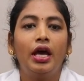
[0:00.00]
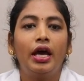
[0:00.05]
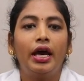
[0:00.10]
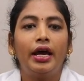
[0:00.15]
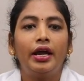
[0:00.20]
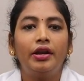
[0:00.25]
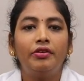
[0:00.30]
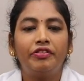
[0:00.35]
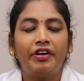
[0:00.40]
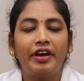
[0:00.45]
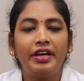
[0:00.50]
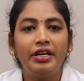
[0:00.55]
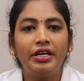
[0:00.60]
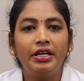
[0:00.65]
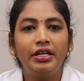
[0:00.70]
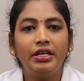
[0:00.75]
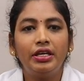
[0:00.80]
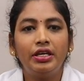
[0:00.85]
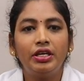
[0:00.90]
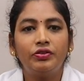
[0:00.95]
And
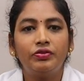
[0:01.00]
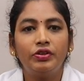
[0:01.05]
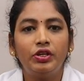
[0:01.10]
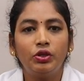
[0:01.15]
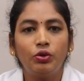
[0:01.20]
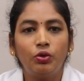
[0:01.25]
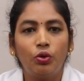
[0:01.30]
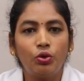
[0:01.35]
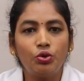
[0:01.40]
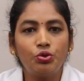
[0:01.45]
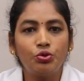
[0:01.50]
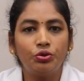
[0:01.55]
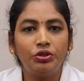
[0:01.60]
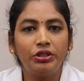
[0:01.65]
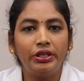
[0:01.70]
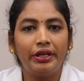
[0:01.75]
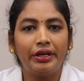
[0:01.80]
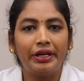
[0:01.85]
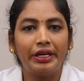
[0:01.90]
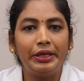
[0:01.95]
finally it will go to
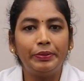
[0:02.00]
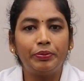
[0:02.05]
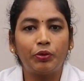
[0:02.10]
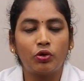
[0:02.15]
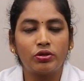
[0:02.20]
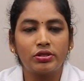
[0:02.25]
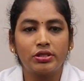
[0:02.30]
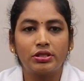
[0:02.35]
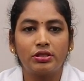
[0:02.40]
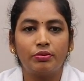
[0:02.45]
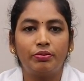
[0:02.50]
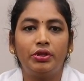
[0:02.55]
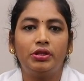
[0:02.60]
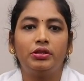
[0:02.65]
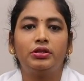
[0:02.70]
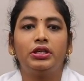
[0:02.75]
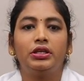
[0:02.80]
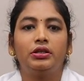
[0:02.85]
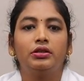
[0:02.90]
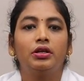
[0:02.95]
the
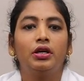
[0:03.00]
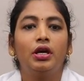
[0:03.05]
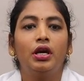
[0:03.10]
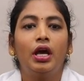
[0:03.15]
reprocessable thing.